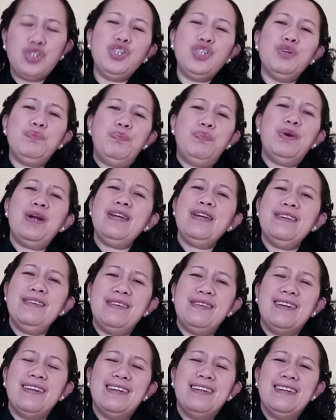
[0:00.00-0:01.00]
to your
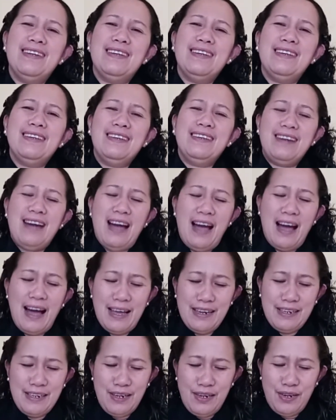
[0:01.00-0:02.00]
prayer.
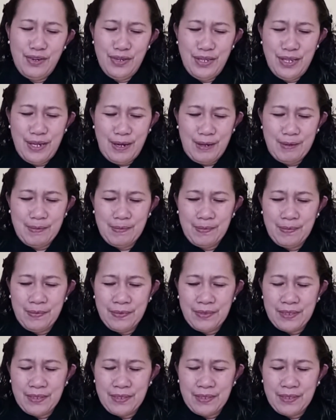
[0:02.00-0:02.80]
Hallelujah.